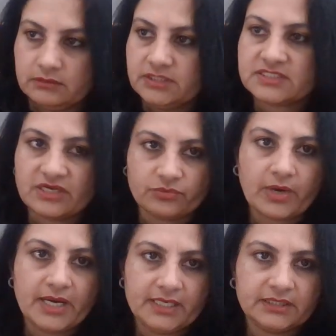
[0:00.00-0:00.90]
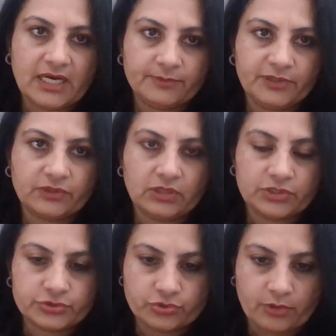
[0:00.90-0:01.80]
is required in that particular
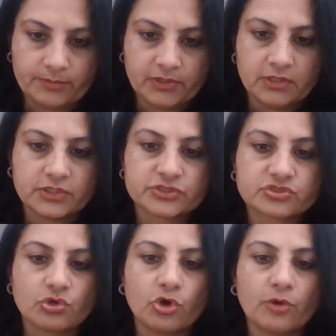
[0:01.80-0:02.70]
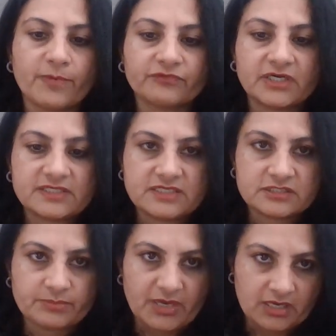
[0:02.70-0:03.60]
job, scope of the
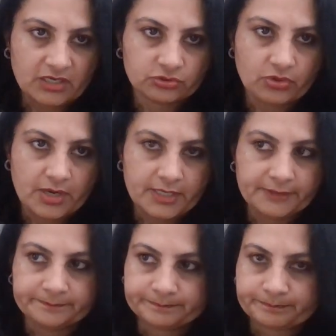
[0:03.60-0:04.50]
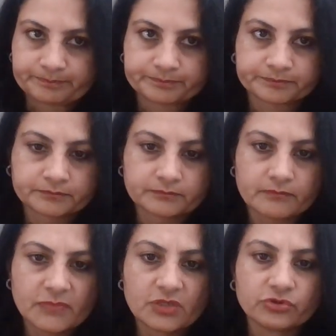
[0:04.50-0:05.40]
decision making authority.
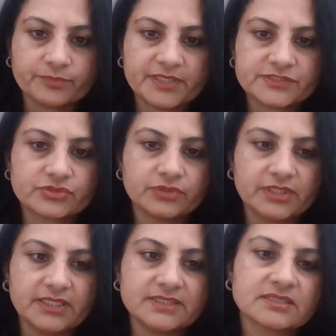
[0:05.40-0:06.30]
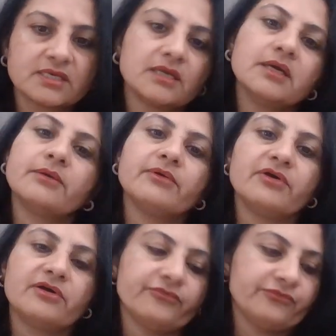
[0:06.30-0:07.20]
So based on these
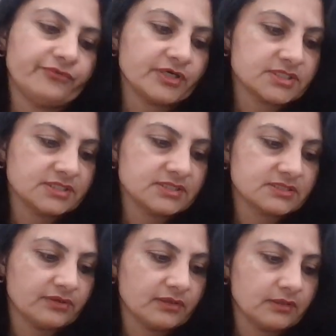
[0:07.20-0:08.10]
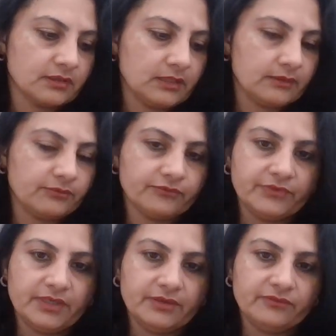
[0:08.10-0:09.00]
functions,
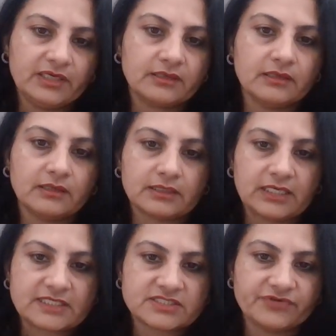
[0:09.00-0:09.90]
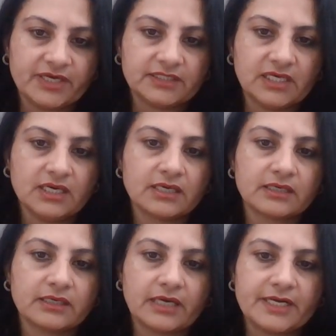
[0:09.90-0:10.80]
we will classify the
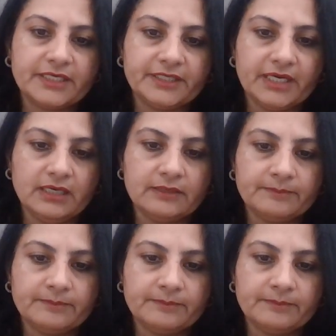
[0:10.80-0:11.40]
criteria.